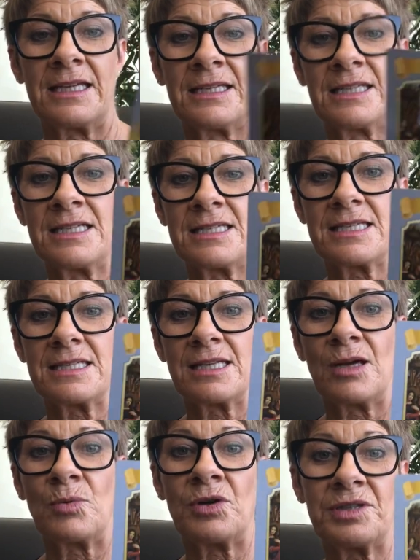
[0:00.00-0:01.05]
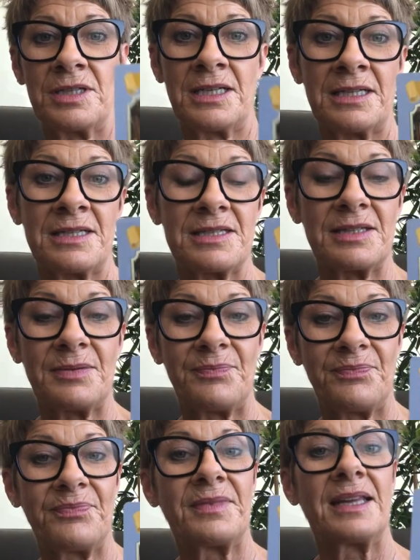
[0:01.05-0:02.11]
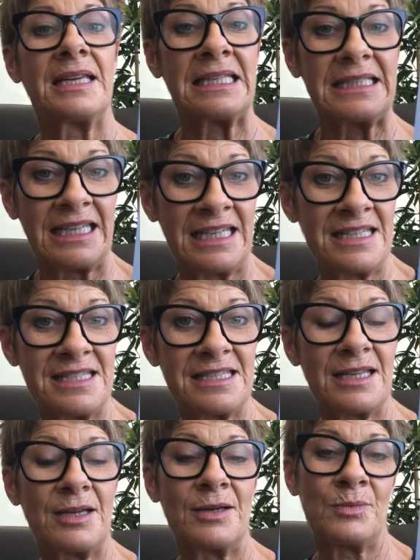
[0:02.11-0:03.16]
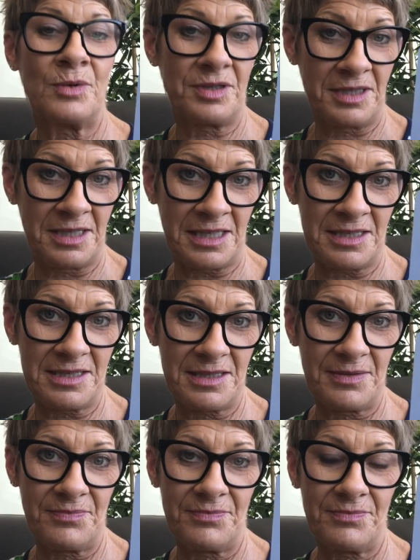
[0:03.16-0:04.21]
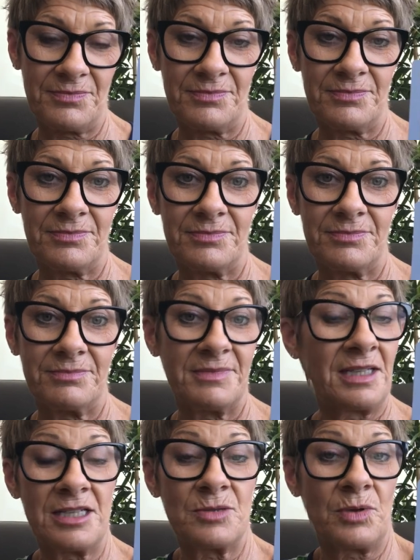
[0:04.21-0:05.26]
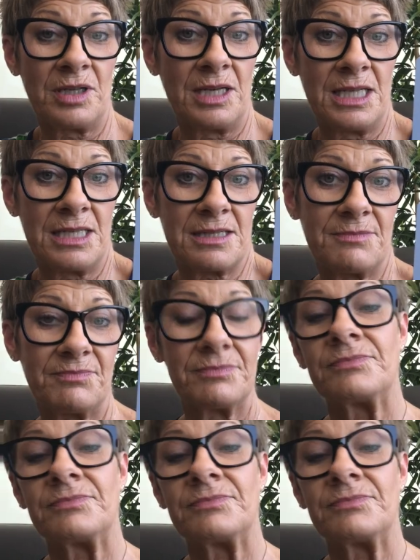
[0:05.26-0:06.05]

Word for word: It is what it is. It is what it is. It is what it is.